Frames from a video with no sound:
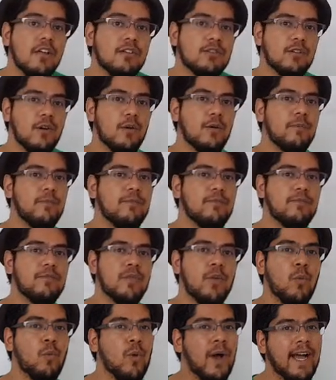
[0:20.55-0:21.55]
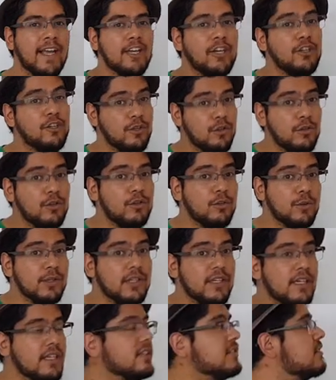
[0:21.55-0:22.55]
So why are you doing
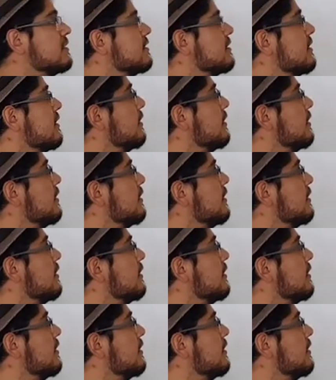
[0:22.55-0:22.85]
this?